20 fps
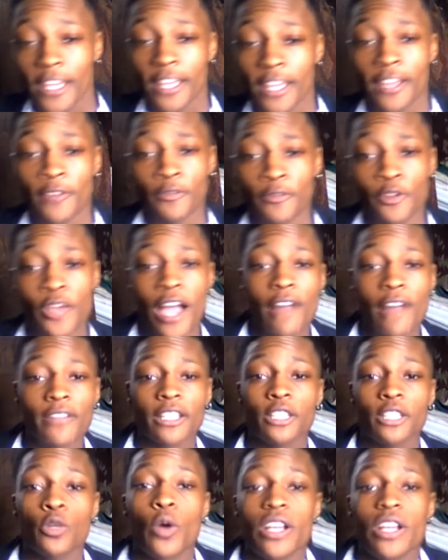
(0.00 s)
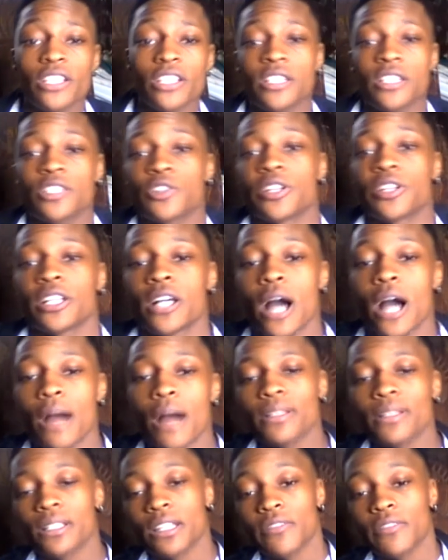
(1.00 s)
If you have any questions or any
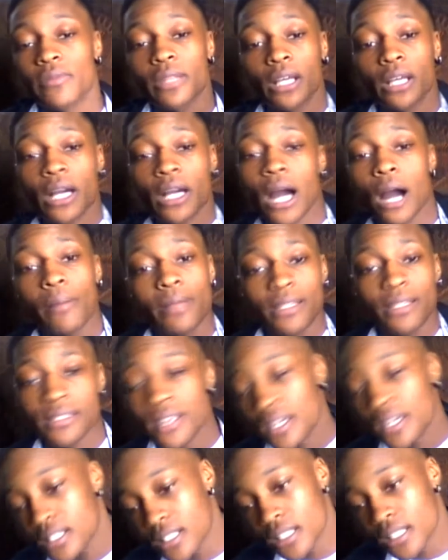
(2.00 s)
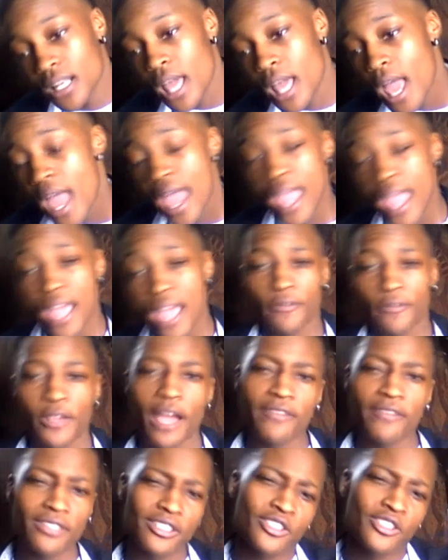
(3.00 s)
comments, leave them in the comment section. And if you
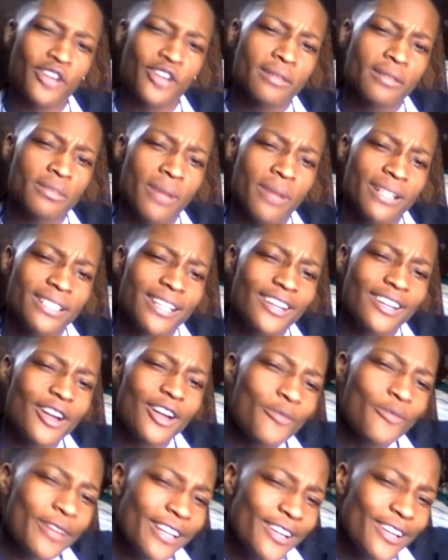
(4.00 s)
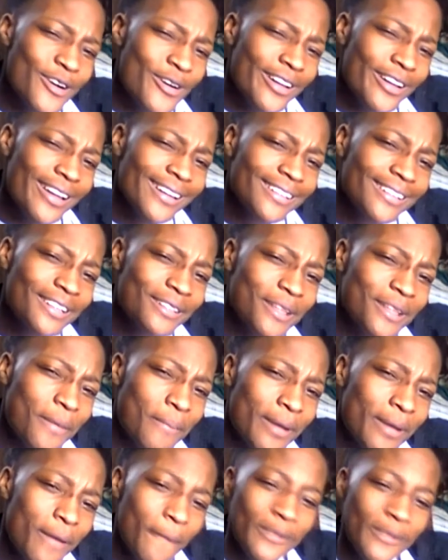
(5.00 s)
haven't subscribed to my channel already, go ahead and click
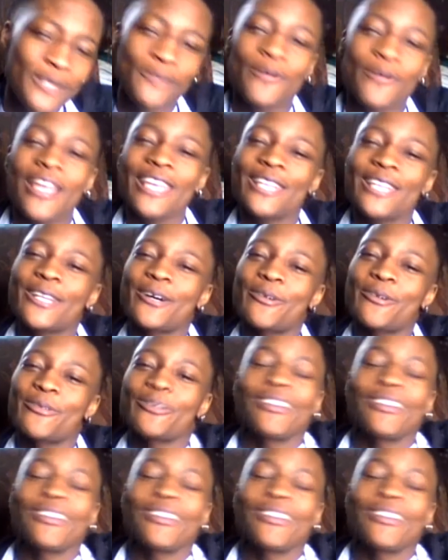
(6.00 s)
that button. What you waiting on?